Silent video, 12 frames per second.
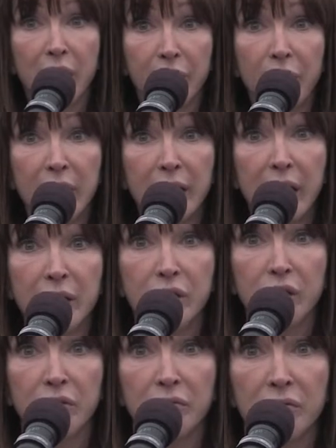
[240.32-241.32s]
of
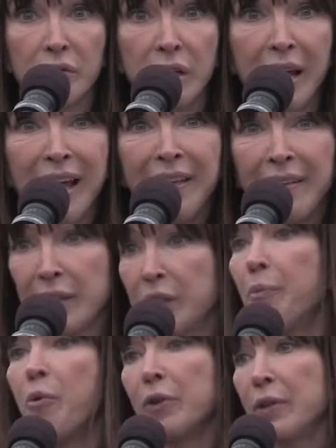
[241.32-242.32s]
radiation.
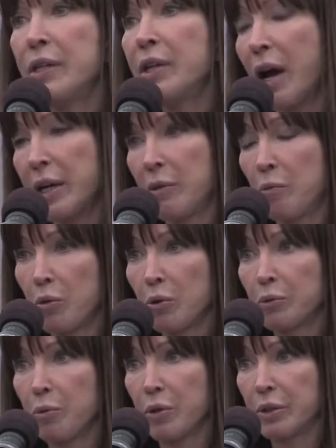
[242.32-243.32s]
That's more than died in
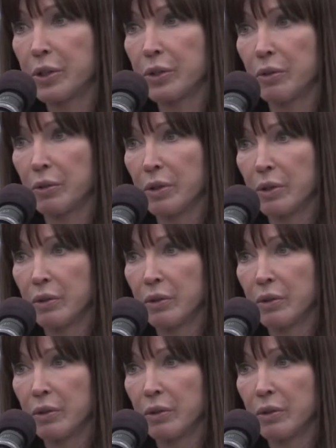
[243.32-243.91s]
World War II.